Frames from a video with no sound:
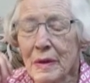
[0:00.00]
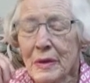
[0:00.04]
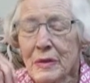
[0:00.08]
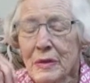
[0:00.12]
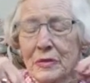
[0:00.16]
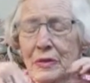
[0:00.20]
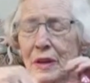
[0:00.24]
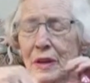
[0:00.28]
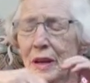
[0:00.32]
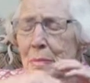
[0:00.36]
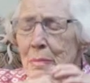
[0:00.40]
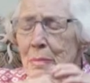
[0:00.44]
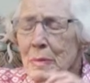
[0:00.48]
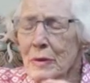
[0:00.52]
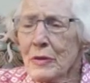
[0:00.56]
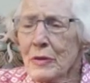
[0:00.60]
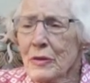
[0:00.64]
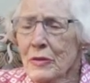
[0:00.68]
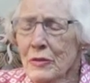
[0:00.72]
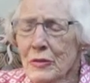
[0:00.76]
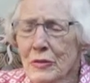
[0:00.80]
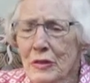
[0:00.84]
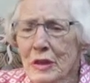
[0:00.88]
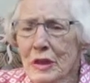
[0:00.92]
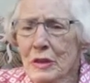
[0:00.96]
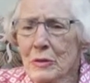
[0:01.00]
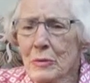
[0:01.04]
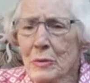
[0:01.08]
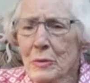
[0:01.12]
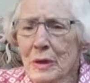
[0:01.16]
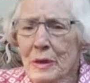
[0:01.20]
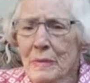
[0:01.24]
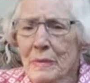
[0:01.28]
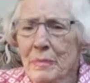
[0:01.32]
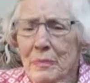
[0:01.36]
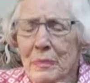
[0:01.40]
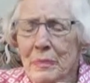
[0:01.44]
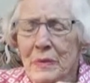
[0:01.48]
saying, "Mrs.
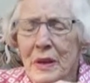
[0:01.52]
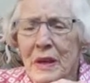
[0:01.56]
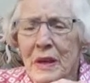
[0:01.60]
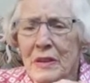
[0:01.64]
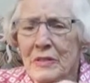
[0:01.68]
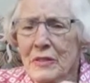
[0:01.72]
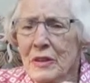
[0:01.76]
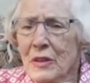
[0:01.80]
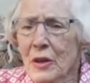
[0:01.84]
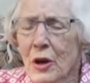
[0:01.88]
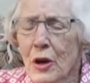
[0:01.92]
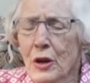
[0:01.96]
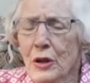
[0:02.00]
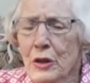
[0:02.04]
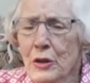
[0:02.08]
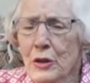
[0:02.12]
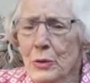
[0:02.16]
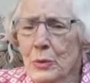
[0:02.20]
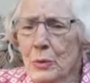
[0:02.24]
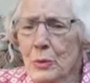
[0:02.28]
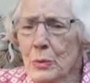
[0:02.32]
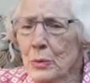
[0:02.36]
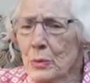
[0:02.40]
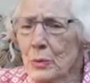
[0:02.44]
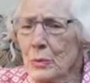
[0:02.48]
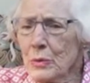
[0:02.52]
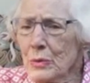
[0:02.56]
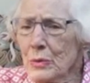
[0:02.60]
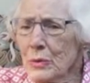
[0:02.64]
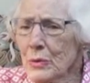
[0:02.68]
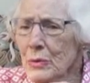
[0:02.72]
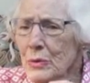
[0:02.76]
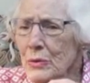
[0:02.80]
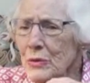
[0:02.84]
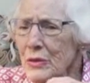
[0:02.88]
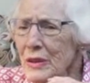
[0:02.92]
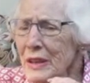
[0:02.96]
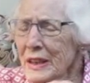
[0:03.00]
Dietrich," said, "Are you
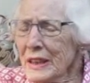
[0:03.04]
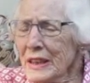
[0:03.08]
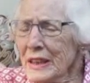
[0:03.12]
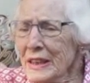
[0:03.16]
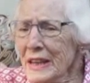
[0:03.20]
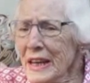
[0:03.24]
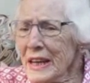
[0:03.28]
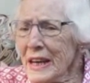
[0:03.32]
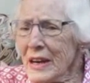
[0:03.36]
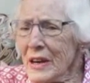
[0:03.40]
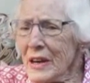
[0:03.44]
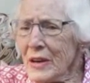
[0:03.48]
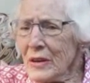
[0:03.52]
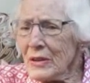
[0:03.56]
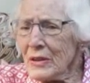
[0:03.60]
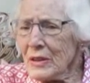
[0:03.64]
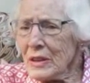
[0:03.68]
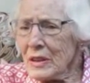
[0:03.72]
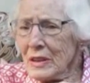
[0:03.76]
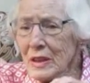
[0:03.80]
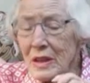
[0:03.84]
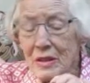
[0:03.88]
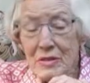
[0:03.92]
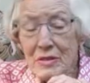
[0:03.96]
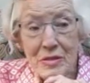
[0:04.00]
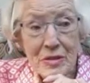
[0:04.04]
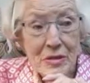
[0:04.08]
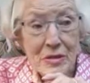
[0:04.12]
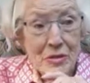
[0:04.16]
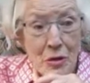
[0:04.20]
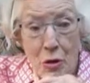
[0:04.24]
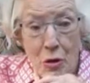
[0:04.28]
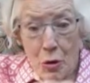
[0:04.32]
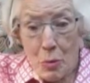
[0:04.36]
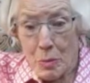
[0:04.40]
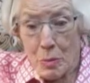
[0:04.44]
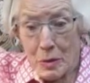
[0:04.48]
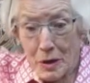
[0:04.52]
sitting down? And I said,
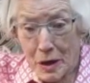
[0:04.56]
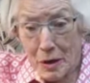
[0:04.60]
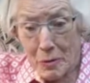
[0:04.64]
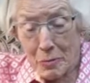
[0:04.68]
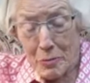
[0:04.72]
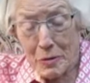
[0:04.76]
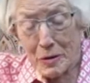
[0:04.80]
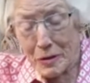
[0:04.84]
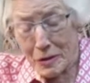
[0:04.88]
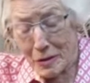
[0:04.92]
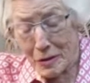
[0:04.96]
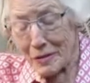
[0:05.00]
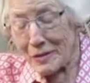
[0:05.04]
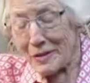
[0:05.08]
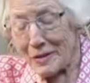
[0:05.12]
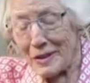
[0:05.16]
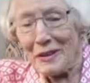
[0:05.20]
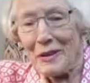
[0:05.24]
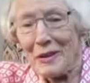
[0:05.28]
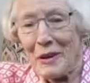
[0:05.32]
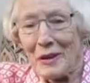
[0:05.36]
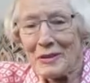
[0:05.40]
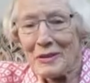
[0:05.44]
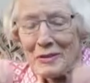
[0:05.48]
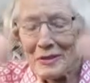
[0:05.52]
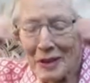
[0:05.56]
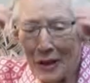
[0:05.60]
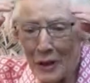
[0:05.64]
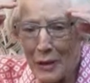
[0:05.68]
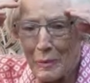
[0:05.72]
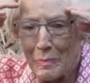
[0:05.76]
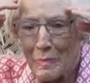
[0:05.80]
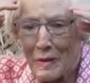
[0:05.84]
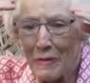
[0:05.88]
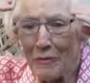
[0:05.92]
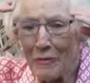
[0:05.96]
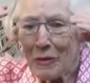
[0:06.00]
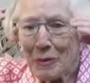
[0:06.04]
no, but I will. I
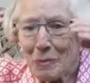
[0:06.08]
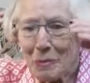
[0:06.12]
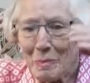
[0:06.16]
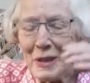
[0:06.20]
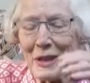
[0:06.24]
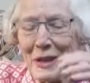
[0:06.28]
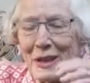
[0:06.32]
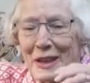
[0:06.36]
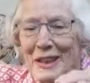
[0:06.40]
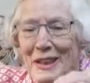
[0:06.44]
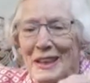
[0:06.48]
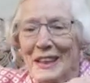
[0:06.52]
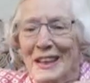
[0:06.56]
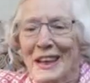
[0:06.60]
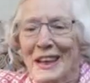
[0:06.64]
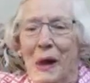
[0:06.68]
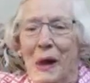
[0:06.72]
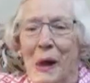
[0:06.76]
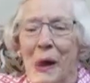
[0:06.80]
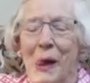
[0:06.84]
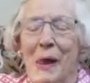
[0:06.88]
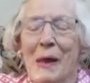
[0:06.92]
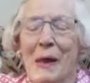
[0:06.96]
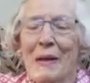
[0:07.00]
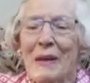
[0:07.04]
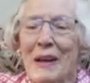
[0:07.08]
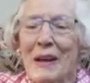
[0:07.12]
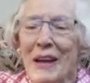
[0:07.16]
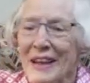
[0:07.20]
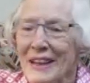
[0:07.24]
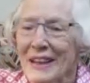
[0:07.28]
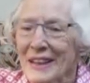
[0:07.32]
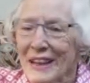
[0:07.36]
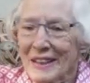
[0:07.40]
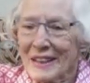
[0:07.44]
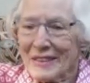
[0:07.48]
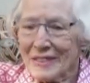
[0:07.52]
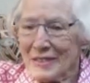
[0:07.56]
scared me for a minute. and
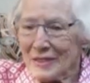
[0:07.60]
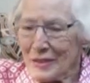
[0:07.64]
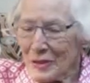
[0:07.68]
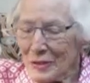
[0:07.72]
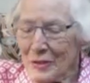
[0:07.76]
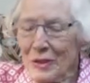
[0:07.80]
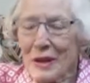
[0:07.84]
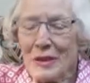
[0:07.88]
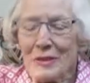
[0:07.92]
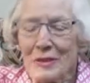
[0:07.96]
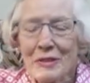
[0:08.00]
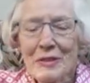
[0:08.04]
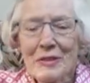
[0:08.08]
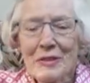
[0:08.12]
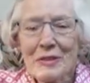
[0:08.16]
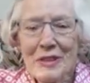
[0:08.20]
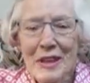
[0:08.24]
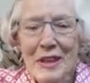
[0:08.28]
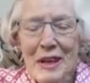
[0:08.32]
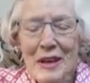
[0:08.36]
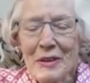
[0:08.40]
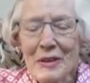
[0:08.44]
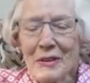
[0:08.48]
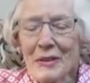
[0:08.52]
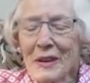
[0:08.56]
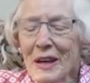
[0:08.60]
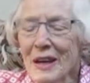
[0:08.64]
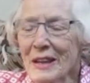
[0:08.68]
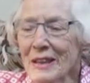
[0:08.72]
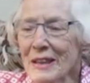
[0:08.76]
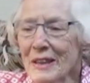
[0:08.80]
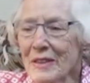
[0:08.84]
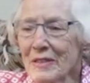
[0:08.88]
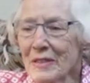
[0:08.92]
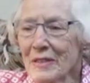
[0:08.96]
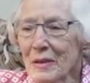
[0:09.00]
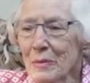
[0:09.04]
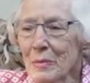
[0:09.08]
I said, no, I'll sit down. And
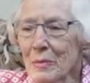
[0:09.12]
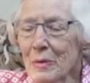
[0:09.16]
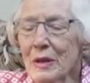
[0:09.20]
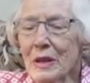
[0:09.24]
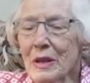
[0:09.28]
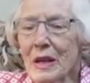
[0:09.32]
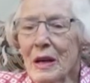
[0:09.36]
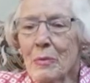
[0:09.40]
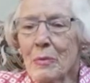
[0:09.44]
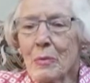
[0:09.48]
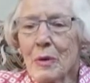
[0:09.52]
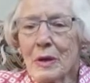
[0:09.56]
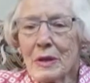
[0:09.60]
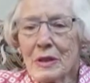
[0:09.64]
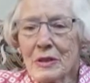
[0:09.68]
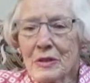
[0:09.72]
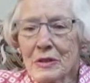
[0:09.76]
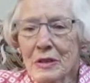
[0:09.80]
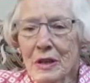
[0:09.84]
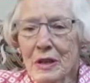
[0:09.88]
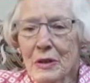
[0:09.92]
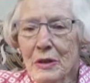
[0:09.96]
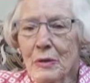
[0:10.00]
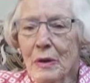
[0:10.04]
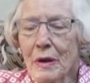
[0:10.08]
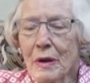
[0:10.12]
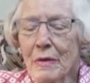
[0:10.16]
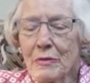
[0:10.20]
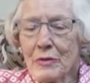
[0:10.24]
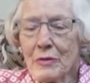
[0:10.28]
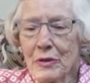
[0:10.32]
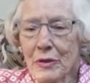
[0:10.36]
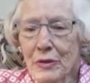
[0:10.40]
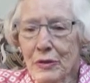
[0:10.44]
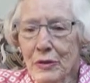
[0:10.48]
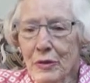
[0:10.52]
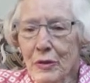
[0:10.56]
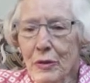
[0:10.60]
he said, well, I want to tell you I've
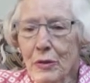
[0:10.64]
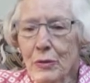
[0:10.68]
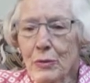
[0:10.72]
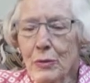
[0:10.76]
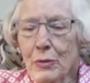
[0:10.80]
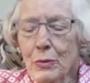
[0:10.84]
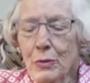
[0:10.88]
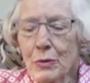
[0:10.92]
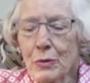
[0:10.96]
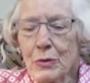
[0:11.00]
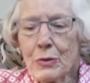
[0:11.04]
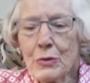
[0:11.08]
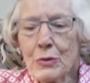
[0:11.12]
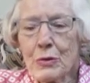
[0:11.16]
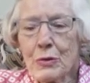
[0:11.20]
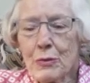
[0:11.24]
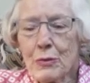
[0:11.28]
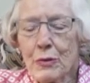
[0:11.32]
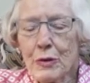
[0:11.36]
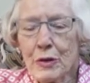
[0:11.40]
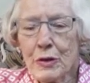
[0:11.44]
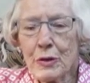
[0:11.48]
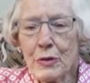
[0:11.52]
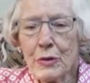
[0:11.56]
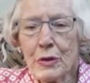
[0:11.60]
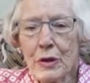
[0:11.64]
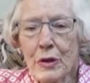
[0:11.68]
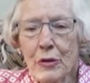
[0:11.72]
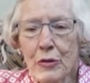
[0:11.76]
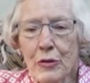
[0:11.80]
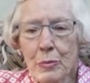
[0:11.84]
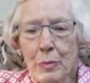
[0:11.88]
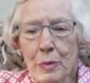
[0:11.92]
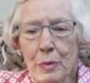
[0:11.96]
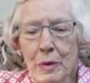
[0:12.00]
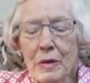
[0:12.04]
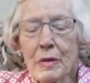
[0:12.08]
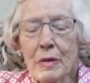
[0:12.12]
just put orders for your
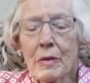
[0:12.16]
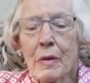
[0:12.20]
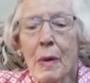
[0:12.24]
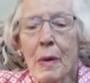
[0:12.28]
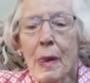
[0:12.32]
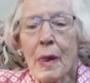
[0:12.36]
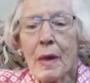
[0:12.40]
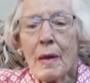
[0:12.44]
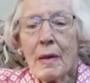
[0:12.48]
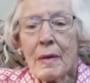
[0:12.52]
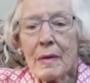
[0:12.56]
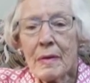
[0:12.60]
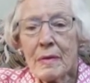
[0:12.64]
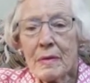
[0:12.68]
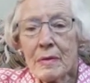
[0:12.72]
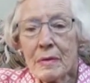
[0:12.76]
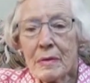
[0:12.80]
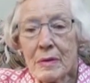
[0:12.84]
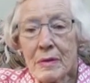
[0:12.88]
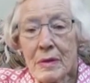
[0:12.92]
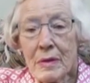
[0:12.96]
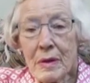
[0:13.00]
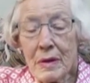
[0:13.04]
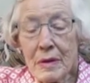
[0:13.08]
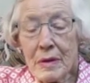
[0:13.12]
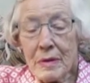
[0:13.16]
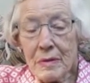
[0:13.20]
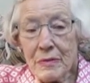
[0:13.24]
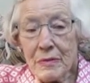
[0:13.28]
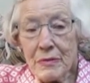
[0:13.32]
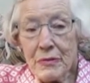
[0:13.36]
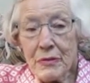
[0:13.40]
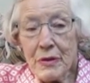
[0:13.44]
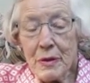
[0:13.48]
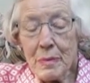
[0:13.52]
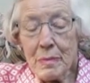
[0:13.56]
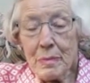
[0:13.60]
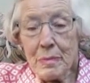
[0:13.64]
husband uh,
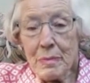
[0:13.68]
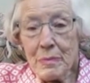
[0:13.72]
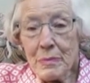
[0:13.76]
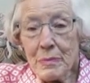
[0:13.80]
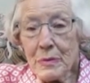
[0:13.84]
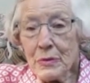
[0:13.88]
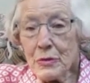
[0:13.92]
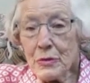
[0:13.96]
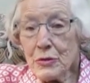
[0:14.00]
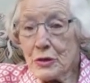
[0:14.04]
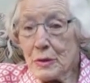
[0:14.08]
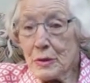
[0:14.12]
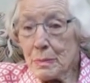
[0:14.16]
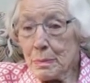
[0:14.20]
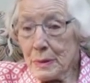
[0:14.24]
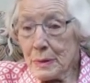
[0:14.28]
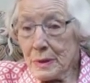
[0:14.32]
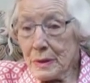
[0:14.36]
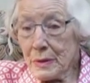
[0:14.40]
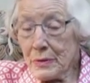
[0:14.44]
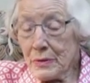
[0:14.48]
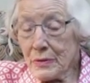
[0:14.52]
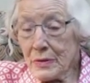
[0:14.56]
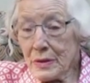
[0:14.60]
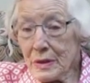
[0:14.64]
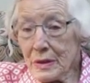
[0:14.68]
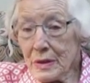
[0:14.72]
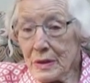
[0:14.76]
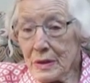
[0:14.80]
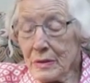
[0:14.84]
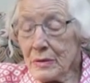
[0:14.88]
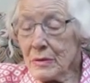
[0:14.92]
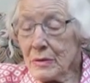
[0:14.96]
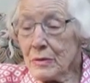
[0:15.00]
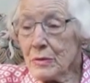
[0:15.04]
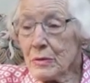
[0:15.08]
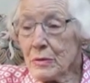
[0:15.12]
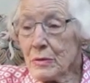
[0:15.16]
from the ship he is in
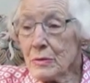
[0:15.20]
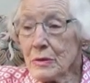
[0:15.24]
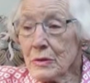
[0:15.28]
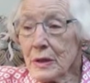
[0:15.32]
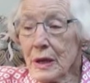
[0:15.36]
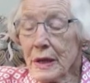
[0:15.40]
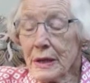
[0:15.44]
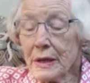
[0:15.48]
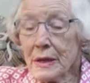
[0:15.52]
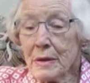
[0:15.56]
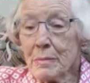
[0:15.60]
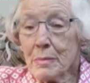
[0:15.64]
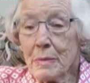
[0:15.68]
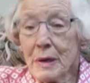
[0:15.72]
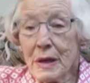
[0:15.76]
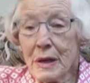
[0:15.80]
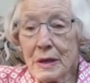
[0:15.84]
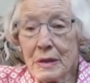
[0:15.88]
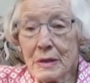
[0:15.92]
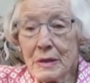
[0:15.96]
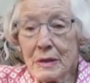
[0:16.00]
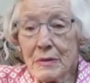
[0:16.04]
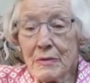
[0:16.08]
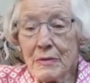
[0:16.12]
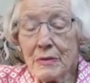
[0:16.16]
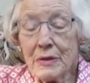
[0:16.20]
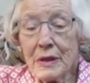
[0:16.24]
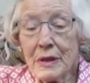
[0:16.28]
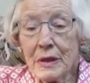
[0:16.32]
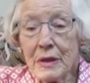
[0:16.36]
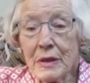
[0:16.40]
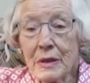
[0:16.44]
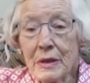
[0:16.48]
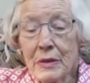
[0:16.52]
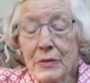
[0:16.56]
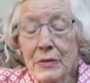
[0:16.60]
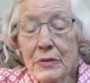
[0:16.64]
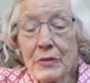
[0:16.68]
to take command of
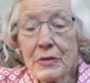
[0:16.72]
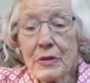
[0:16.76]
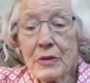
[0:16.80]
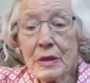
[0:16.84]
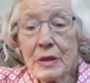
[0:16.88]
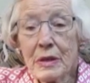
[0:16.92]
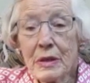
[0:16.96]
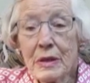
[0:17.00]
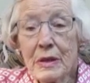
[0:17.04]
an LST.